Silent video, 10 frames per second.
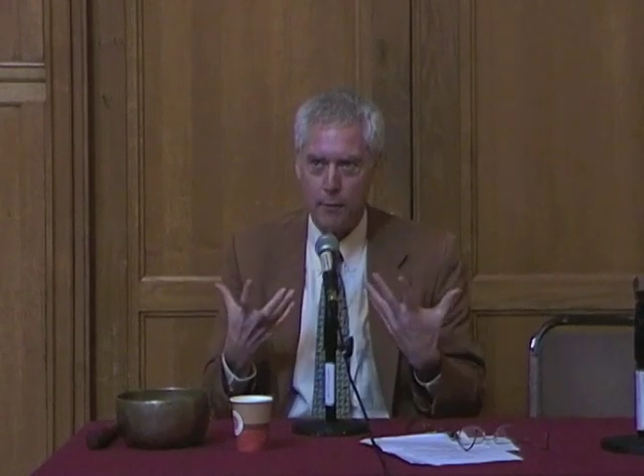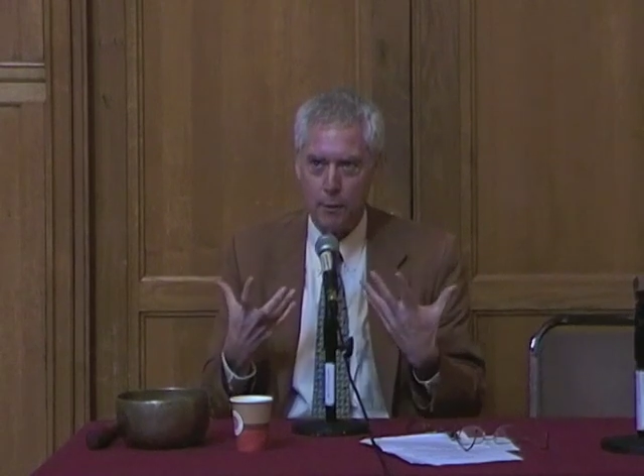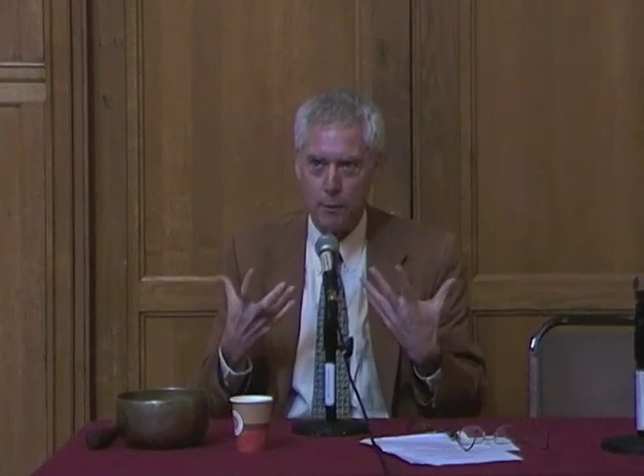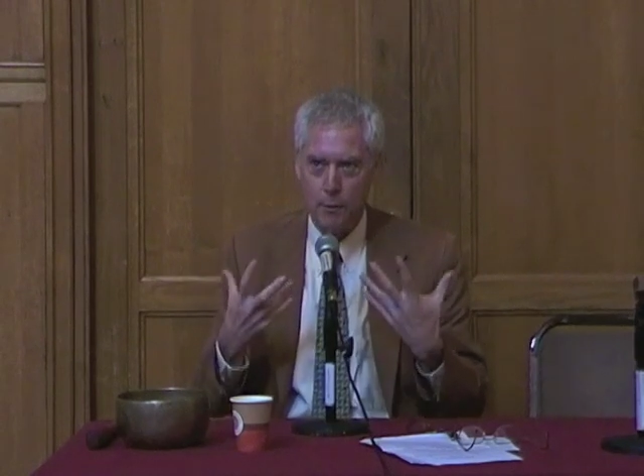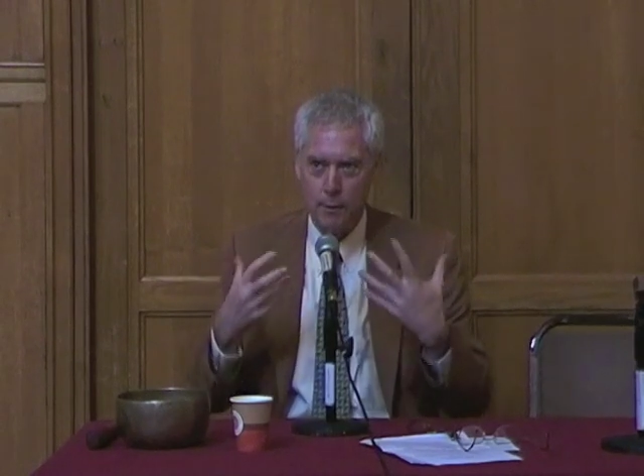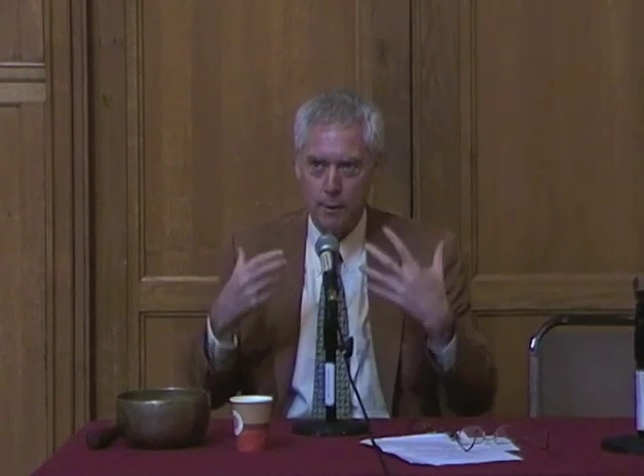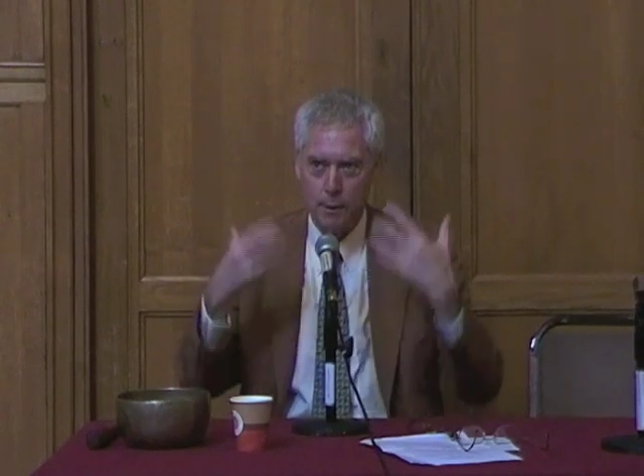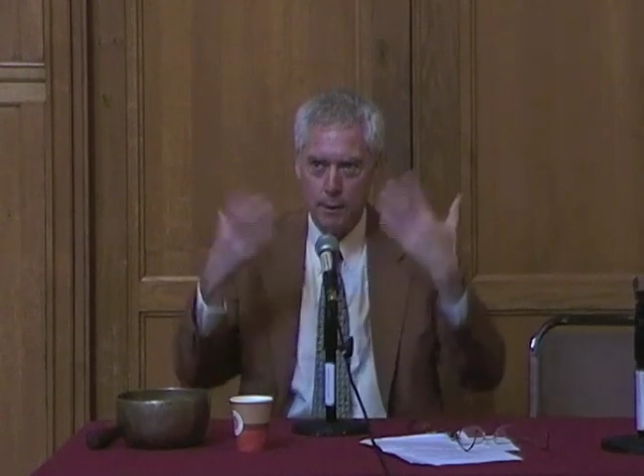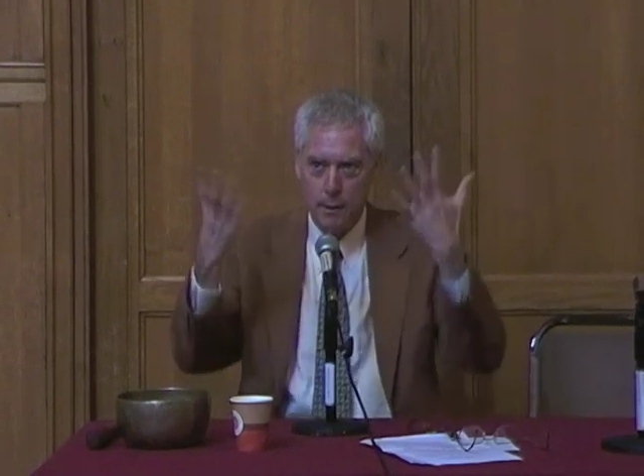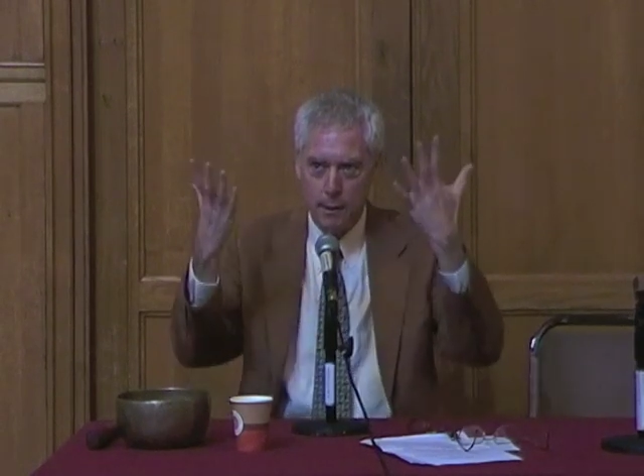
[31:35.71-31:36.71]
view,
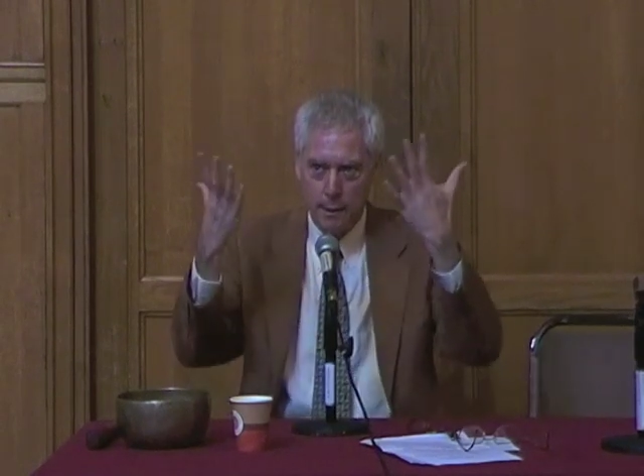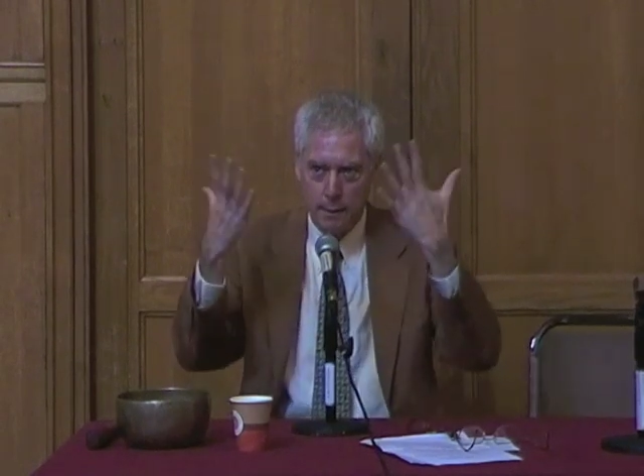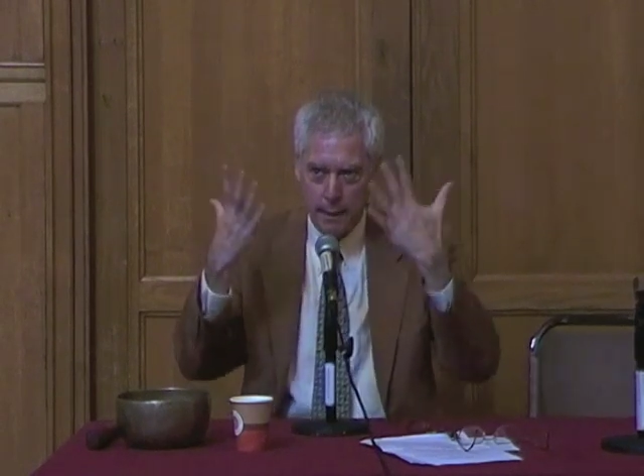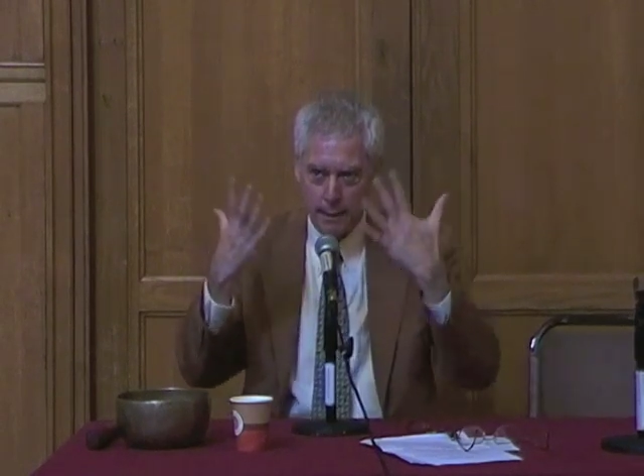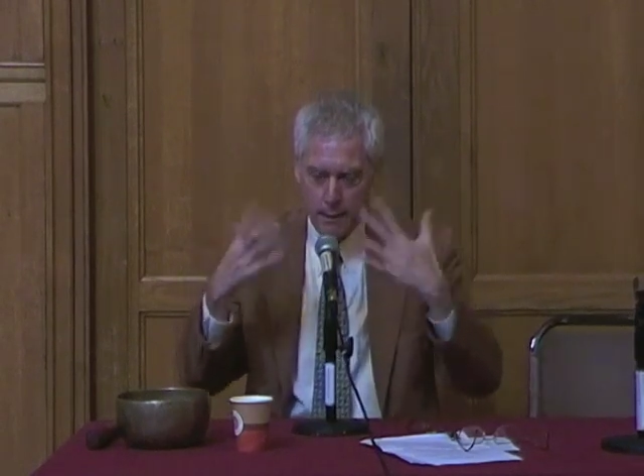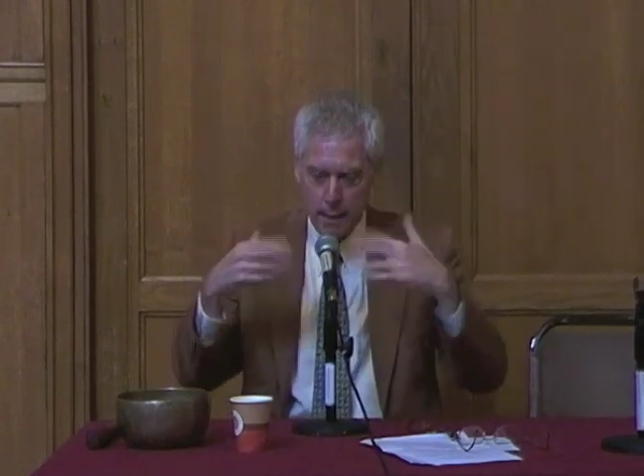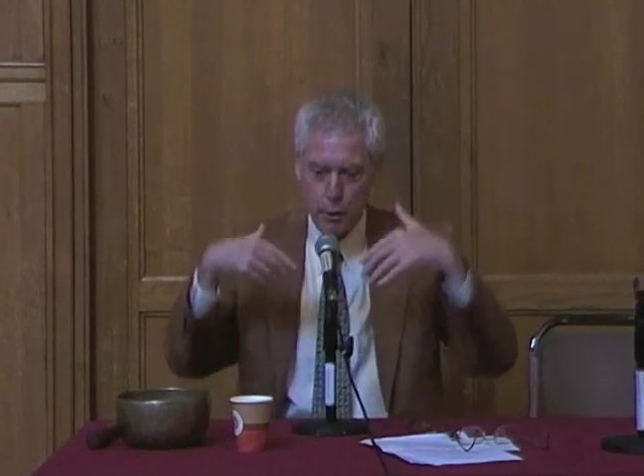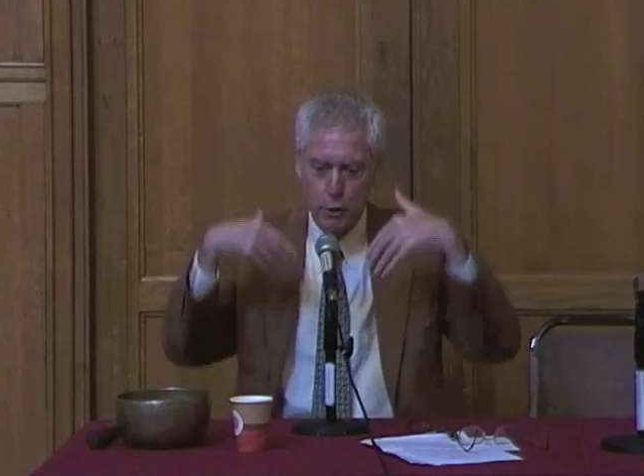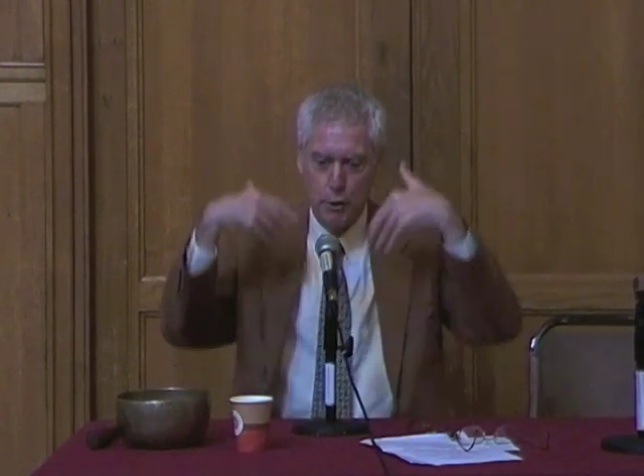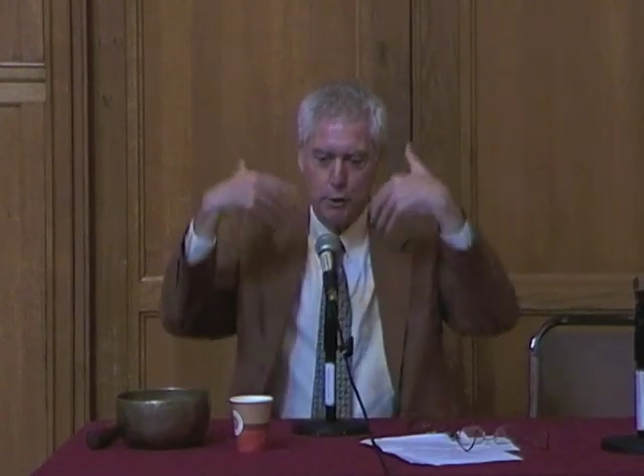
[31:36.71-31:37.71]
that
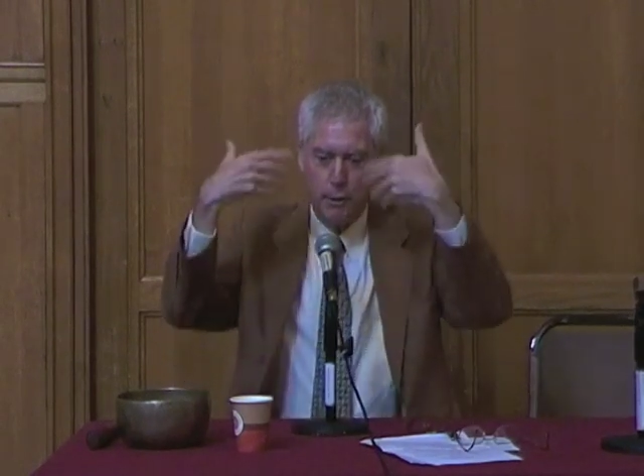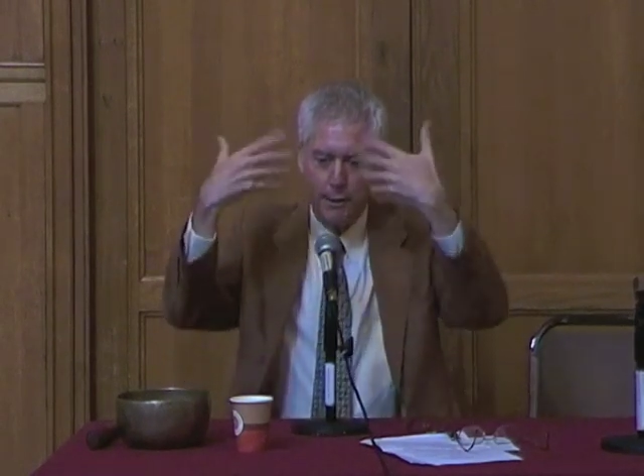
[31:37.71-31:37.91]
such